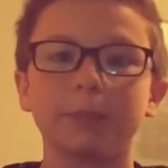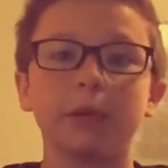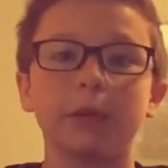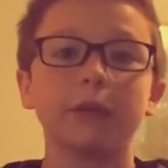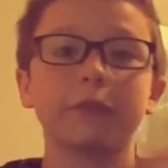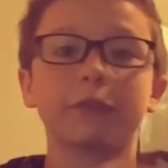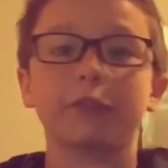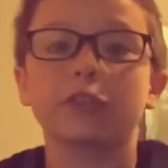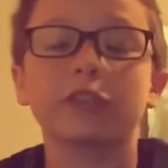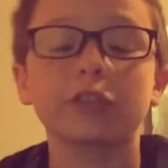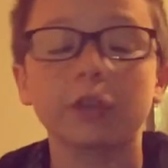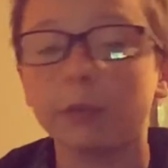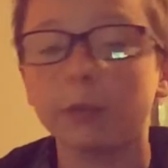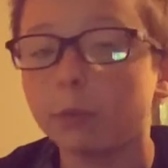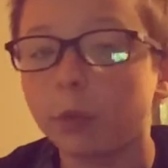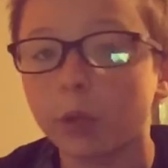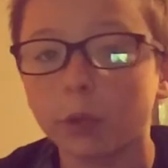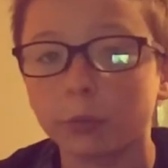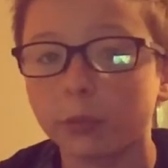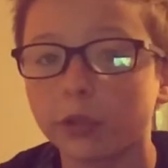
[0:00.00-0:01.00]
but for
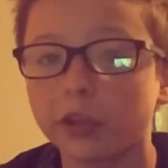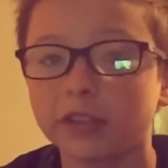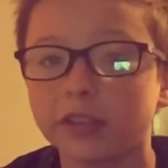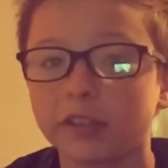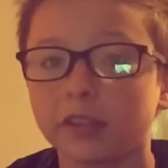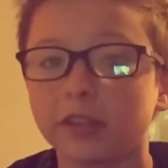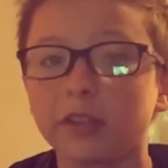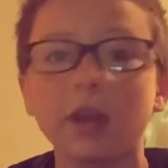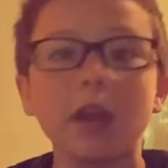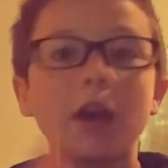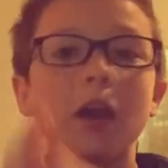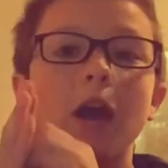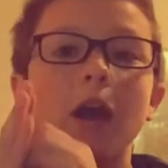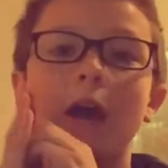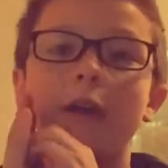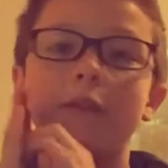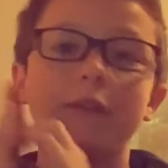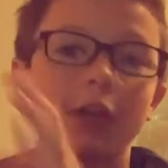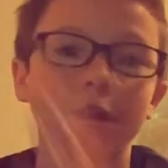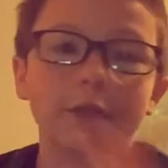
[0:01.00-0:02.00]
somewhat reason,
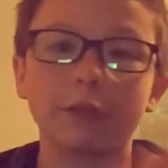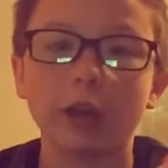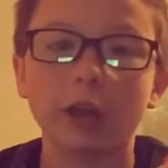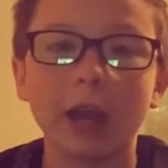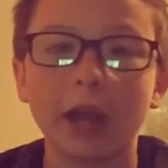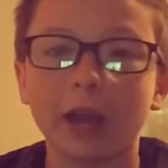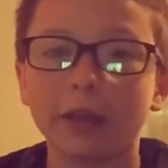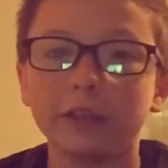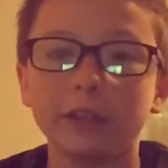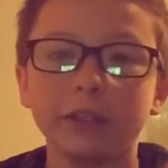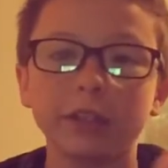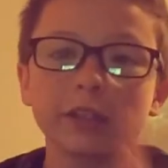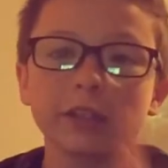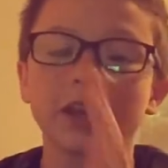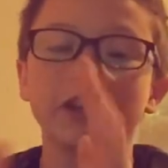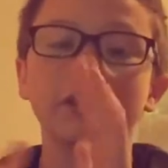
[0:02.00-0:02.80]
I've never had these.